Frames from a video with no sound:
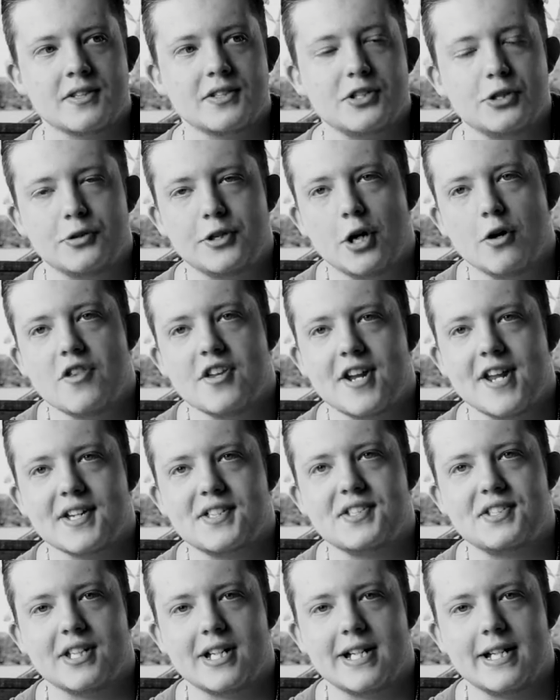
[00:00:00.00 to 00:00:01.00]
the studio the
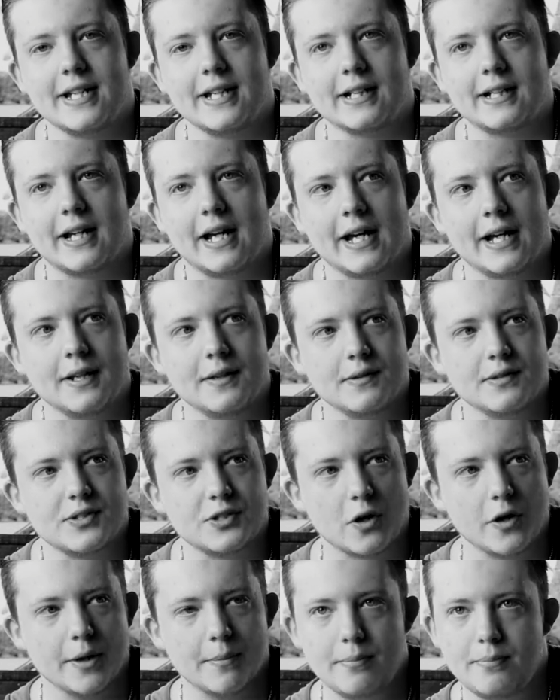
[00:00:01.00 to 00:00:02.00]
next day and
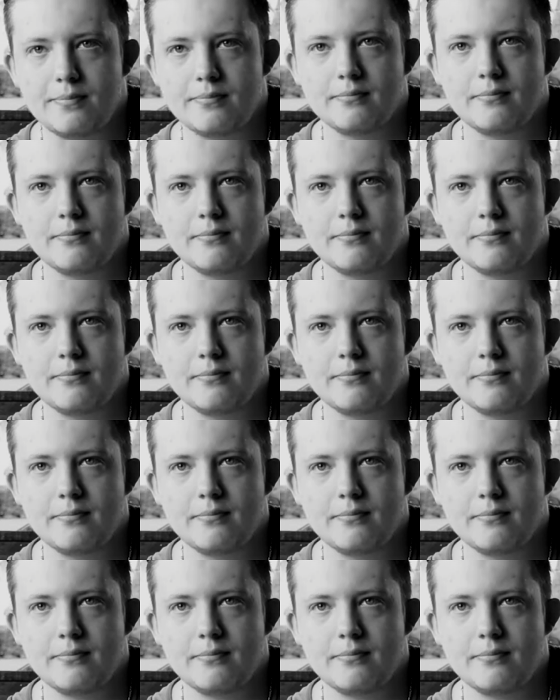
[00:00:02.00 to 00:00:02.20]
started